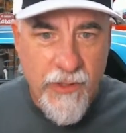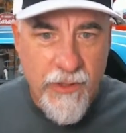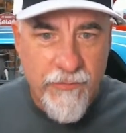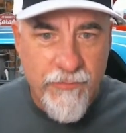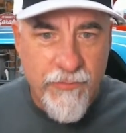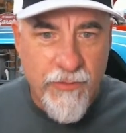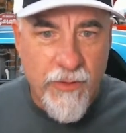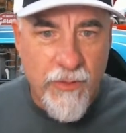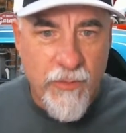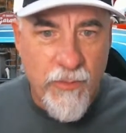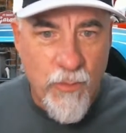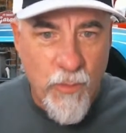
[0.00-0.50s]

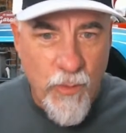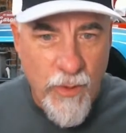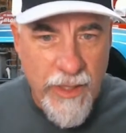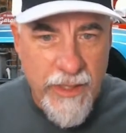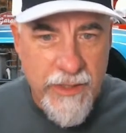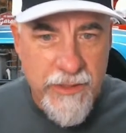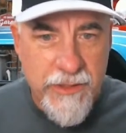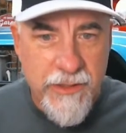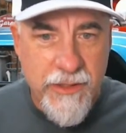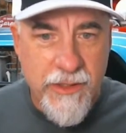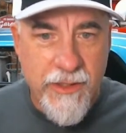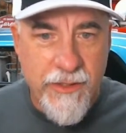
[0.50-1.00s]
from
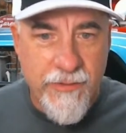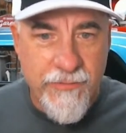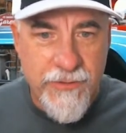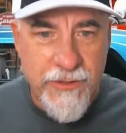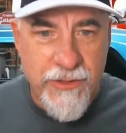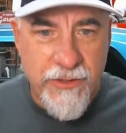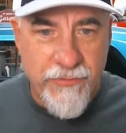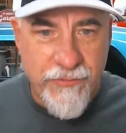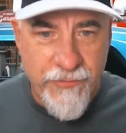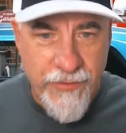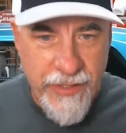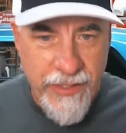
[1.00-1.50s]
west of
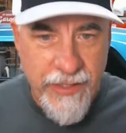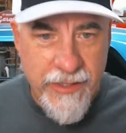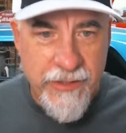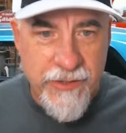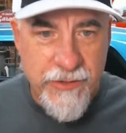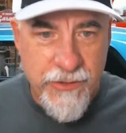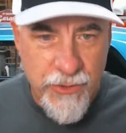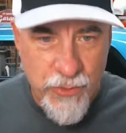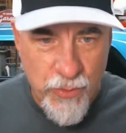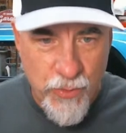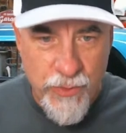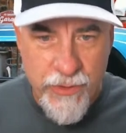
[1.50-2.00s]
Savannah,
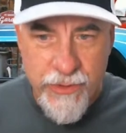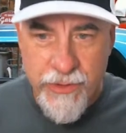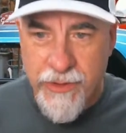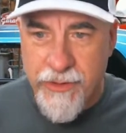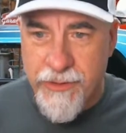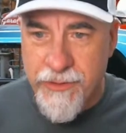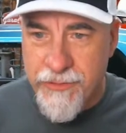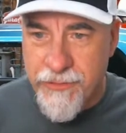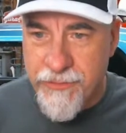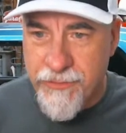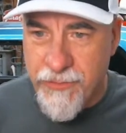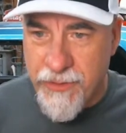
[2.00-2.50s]
Georgia.
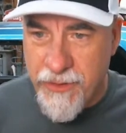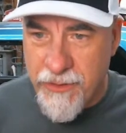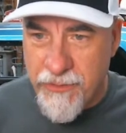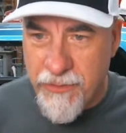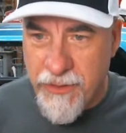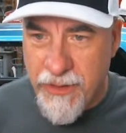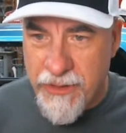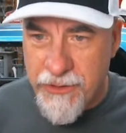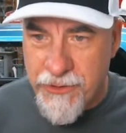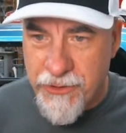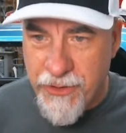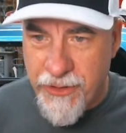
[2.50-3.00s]
Well,
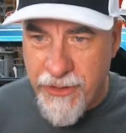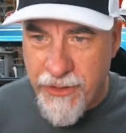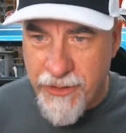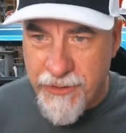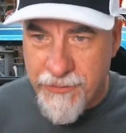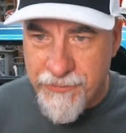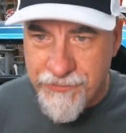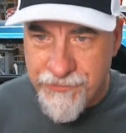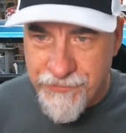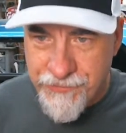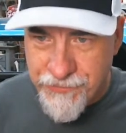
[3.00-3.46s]
glad you're here.